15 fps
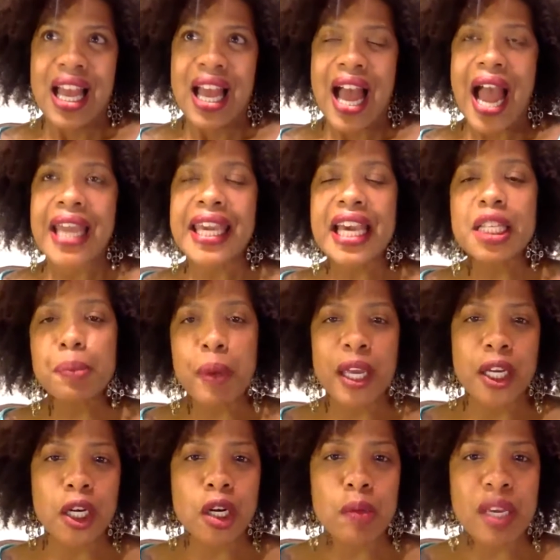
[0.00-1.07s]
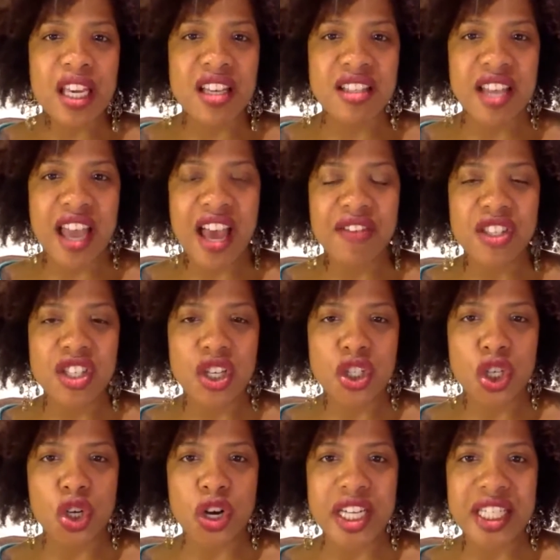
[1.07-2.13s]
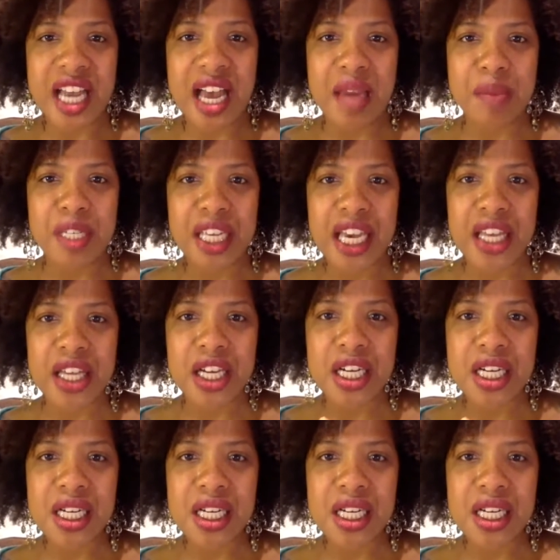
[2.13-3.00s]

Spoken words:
I guess Peter, because they have such a great time together.